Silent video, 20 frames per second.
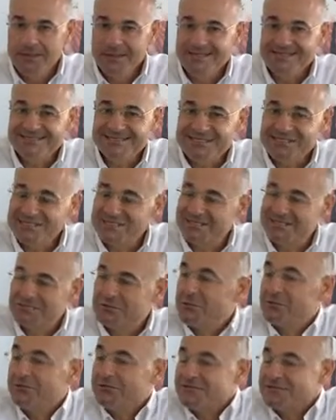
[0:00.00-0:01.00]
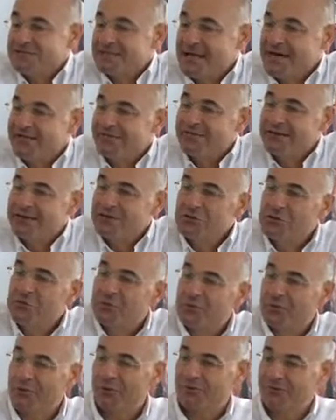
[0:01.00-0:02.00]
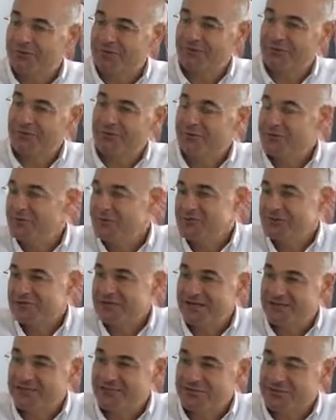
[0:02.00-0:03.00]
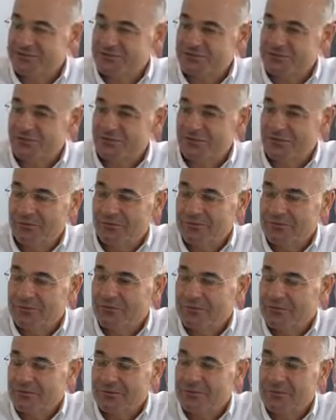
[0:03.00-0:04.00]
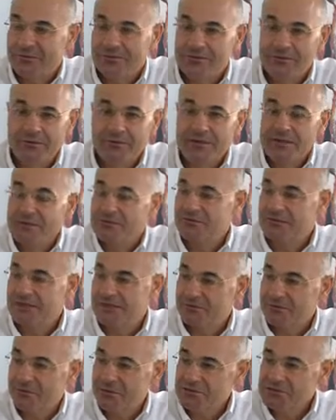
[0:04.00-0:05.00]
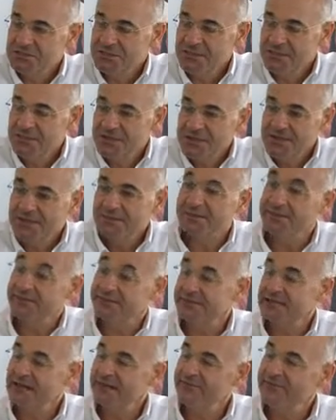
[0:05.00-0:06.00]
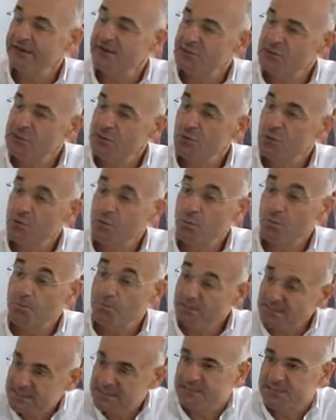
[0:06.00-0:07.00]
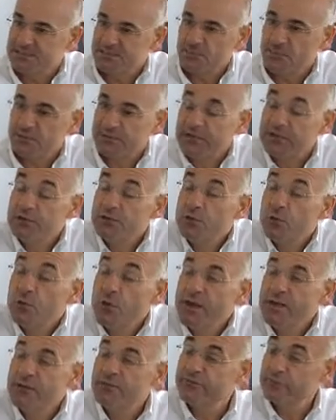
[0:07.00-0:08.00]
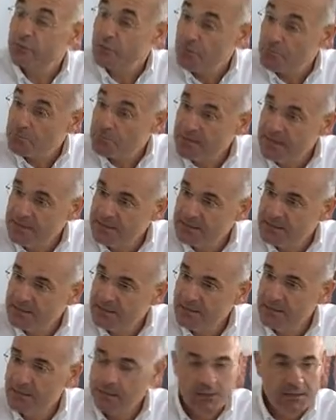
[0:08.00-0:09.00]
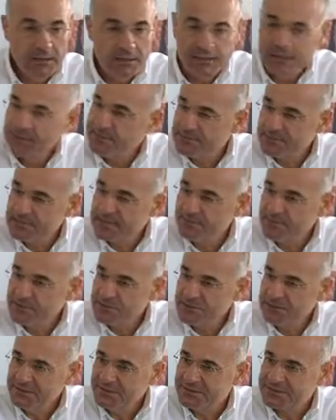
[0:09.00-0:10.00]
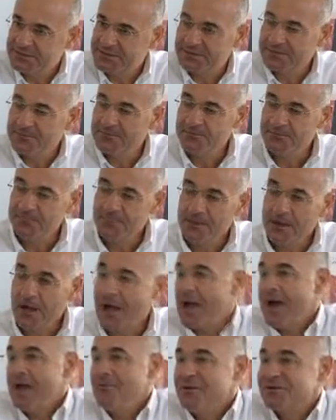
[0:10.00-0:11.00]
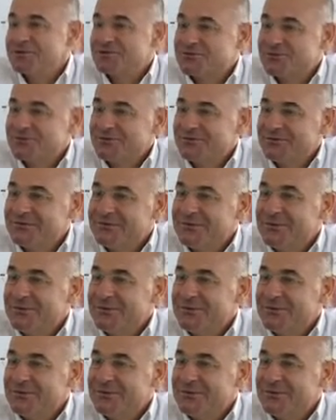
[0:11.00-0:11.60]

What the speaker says: EasyJet did not discover a new product or a new service or a new technology. They discovered a new business model, a new way of competing in an established industry. Amazon